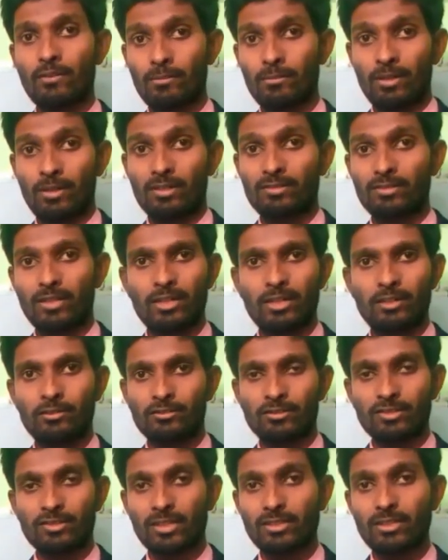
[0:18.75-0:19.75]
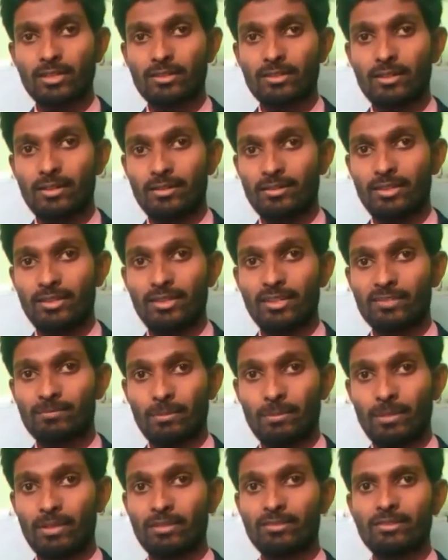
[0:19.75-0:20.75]
everybody they used to say that
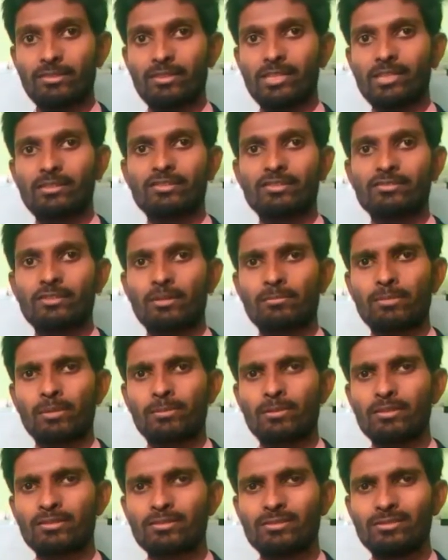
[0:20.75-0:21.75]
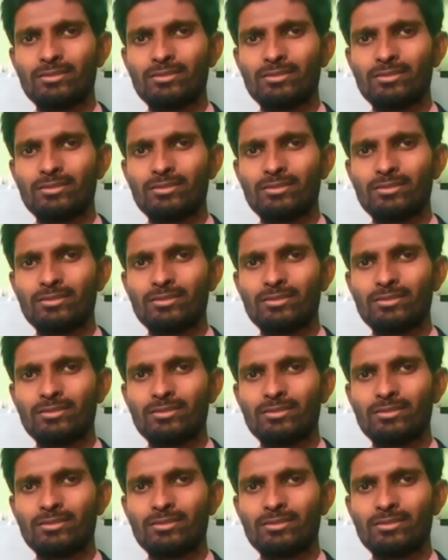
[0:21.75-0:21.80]
DSP means a degree stop papers.